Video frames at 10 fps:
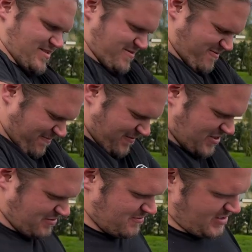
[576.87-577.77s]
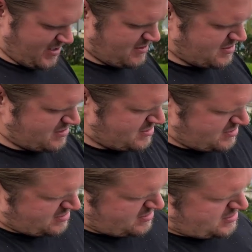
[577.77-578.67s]
that'll fit through there.
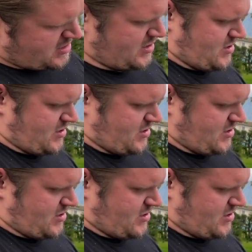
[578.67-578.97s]
And